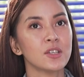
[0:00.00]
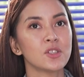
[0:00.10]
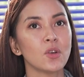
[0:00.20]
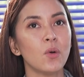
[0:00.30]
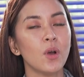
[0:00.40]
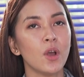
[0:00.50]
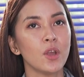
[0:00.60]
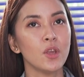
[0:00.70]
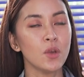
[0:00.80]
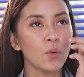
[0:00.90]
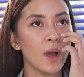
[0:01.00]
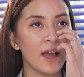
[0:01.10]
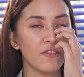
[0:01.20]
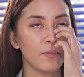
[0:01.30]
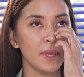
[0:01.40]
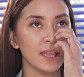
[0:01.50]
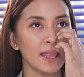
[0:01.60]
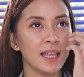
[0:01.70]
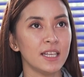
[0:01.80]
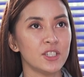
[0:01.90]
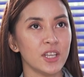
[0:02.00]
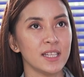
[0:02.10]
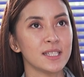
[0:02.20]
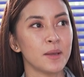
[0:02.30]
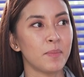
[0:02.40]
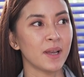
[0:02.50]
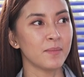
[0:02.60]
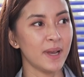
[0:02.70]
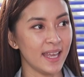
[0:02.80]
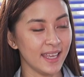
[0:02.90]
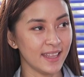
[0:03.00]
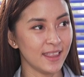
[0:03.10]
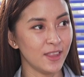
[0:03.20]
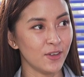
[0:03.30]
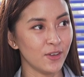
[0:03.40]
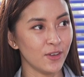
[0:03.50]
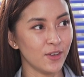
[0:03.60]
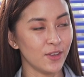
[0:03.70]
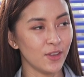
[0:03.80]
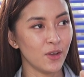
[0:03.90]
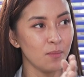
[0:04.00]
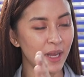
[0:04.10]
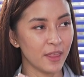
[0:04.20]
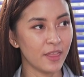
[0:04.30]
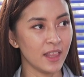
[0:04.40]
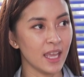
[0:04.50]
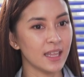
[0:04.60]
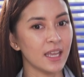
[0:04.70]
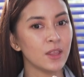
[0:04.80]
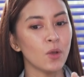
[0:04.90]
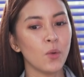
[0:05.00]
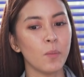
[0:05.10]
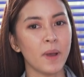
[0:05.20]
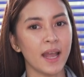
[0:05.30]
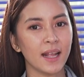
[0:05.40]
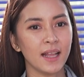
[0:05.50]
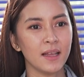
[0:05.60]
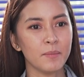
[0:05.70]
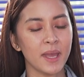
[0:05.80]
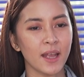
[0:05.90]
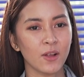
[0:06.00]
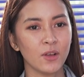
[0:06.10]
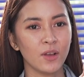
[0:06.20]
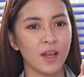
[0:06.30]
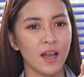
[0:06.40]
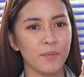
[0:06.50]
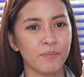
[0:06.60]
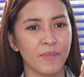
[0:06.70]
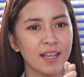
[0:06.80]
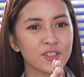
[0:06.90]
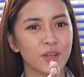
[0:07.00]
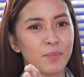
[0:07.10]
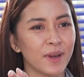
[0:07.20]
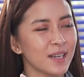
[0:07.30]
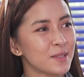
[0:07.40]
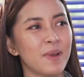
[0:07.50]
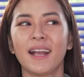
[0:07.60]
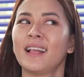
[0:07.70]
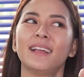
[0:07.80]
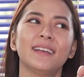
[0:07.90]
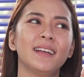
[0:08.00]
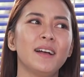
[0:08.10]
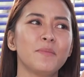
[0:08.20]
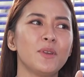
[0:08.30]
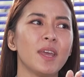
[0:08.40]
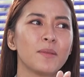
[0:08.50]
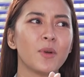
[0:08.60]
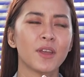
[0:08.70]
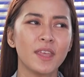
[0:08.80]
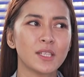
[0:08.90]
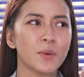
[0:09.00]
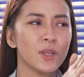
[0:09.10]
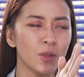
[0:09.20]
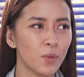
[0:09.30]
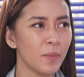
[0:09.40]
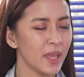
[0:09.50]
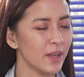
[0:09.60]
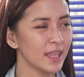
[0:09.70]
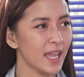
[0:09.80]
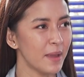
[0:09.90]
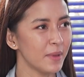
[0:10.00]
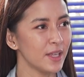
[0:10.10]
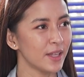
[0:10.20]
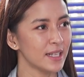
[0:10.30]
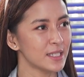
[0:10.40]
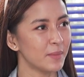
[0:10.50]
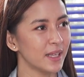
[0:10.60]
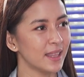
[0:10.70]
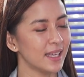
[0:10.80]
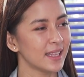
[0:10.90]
So, you have been diligent sa pagbayad nung monthly. And I know parang merong extra perks, parang you get more things when you do pay on time. Can you tell us about that?